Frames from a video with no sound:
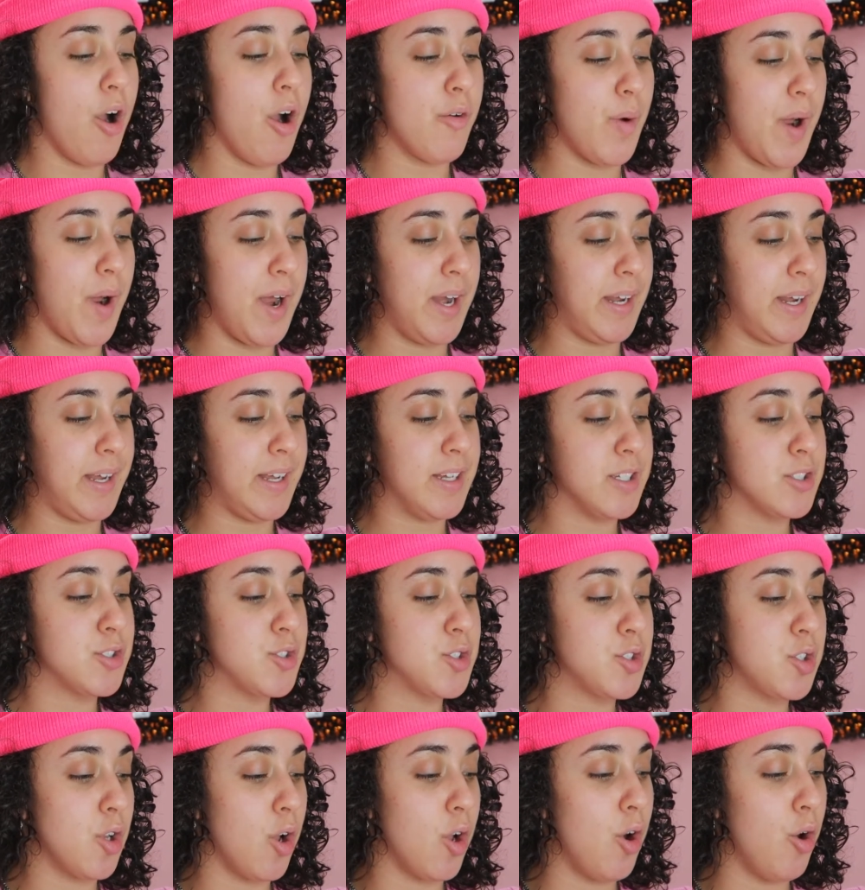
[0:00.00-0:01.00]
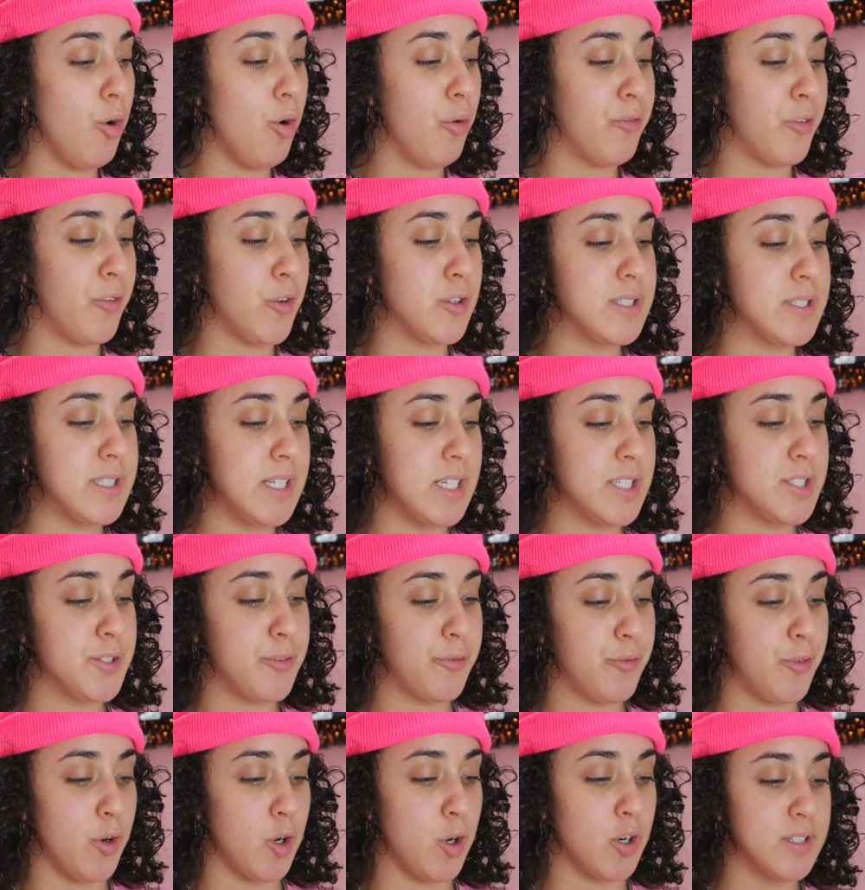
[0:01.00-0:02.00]
Alrighty, so first things
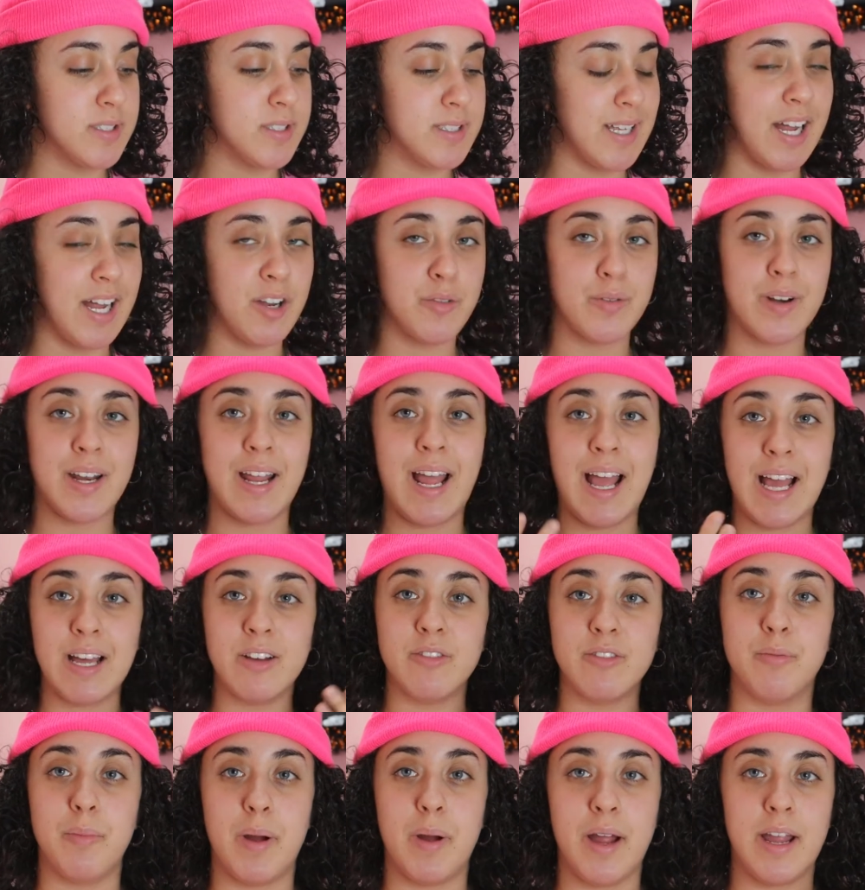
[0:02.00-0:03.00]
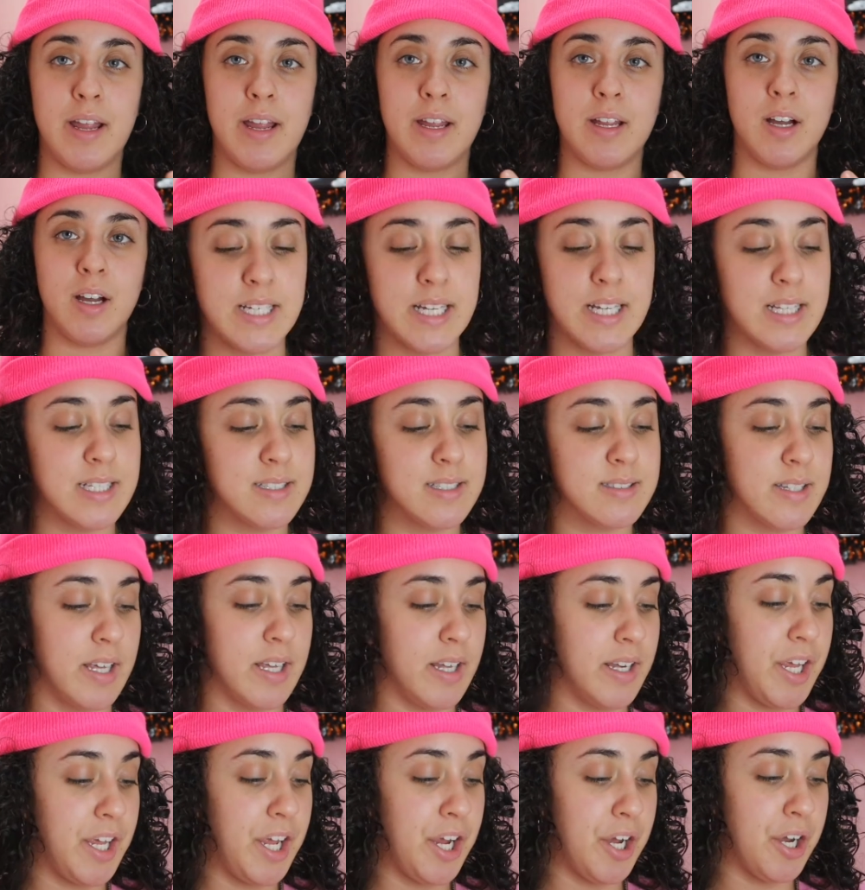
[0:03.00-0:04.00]
first, I already have my daily
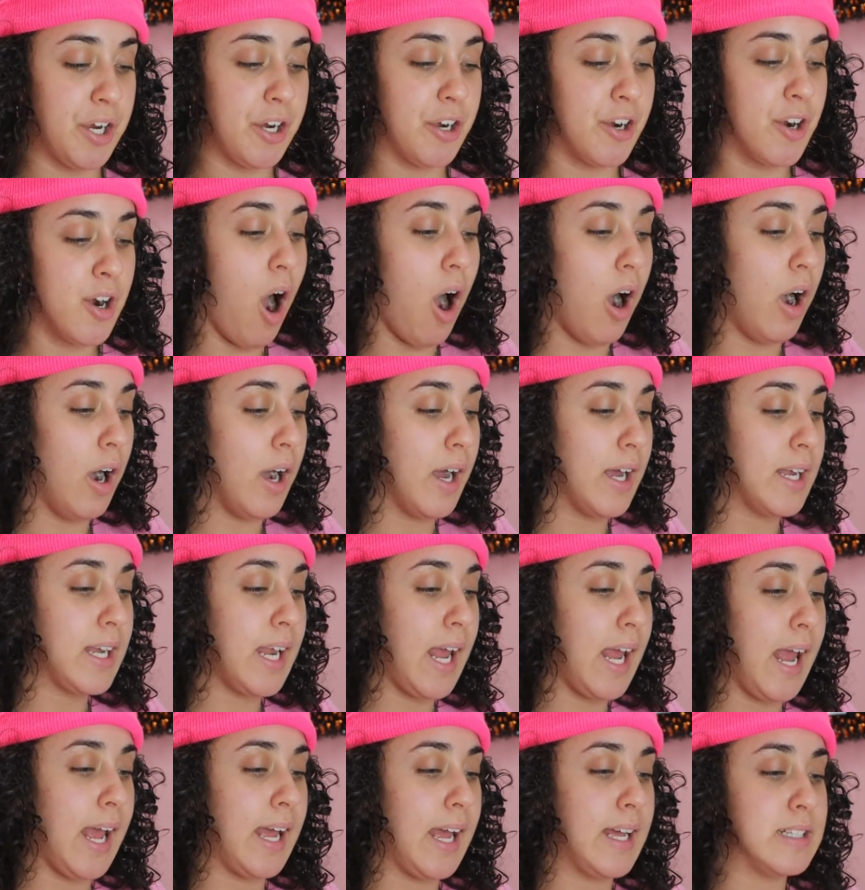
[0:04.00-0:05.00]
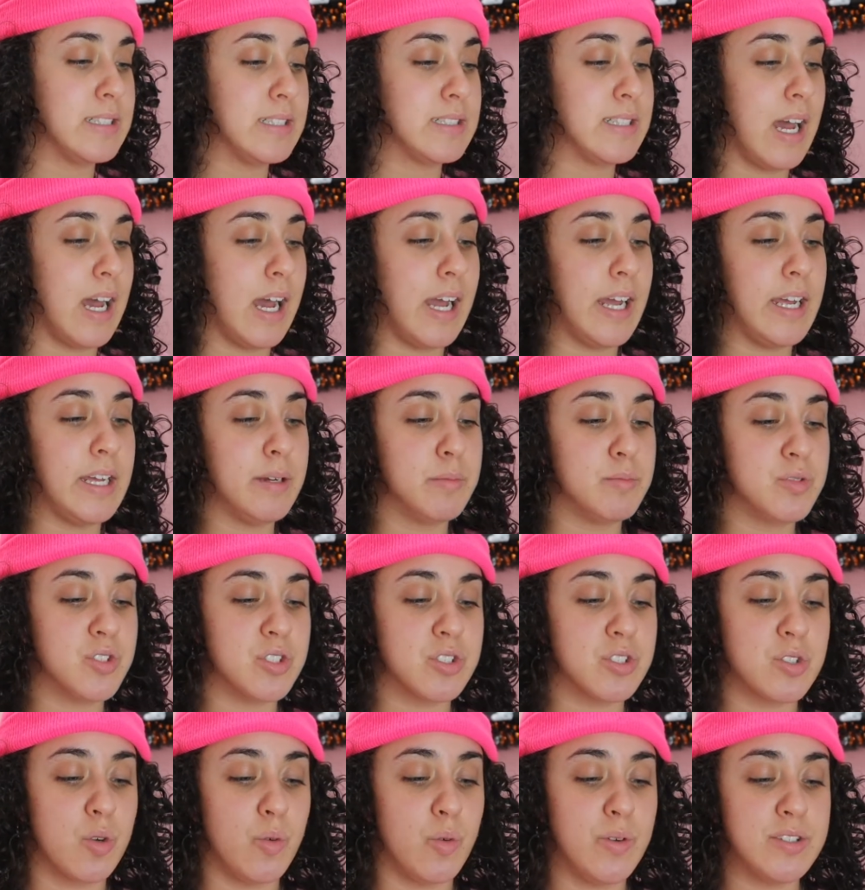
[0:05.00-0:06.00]
skincare on and I am
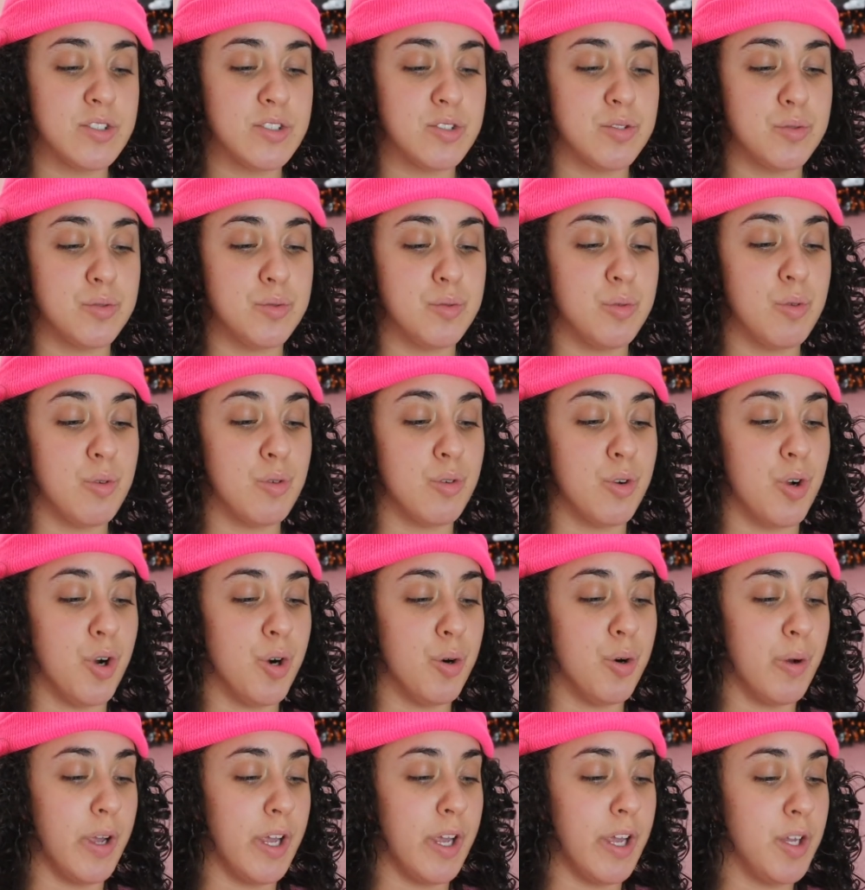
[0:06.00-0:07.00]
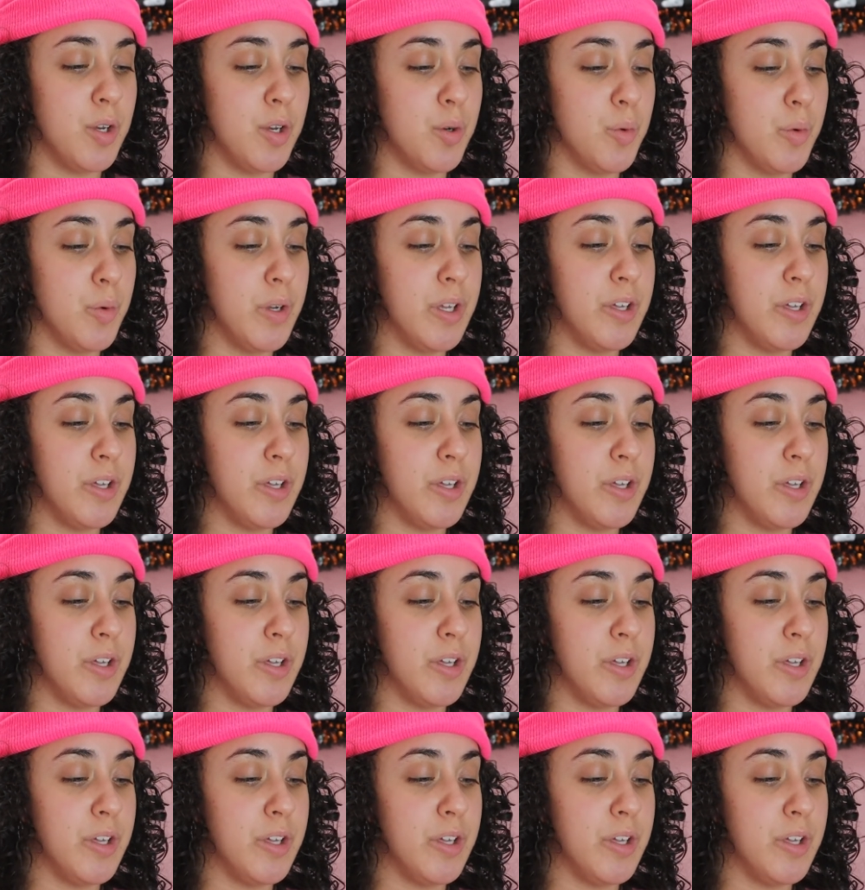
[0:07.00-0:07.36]
just going to go in